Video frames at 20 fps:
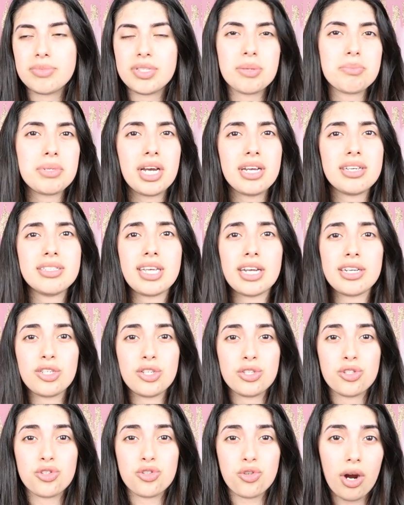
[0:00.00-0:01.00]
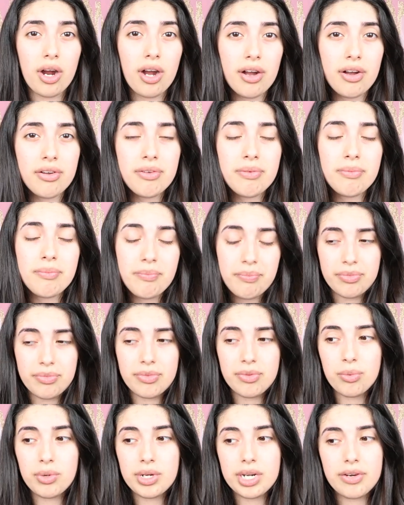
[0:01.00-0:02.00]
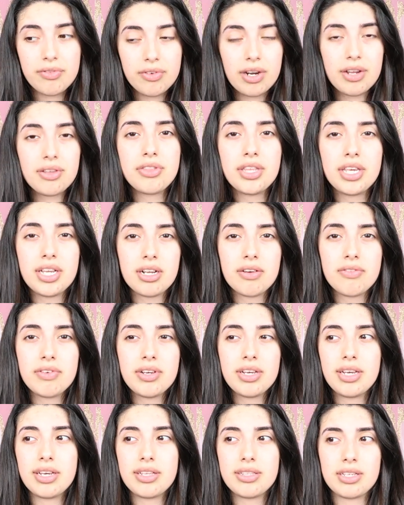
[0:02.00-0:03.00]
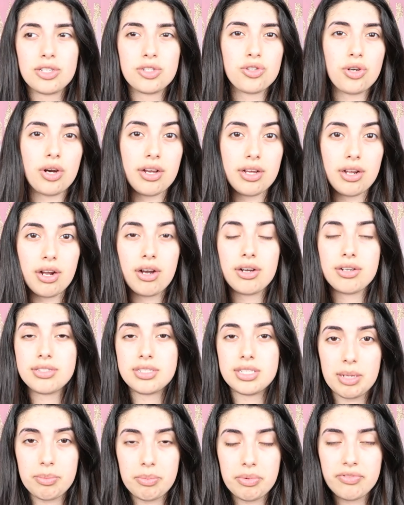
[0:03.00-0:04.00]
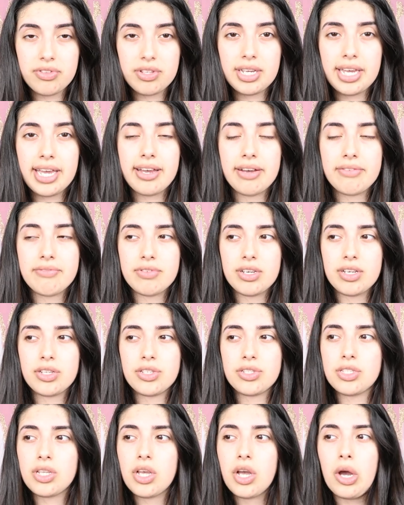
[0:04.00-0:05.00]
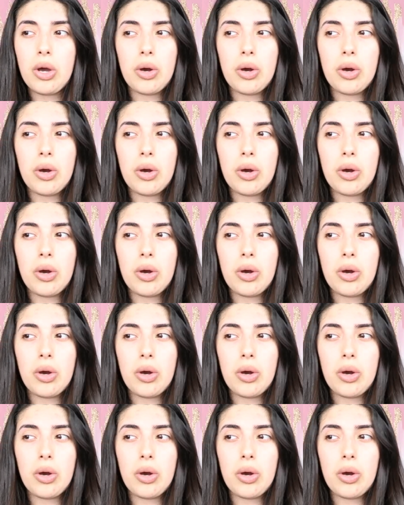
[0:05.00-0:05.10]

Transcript: Sometimes I draw whatever I think of it and then draw it on top of the canvas,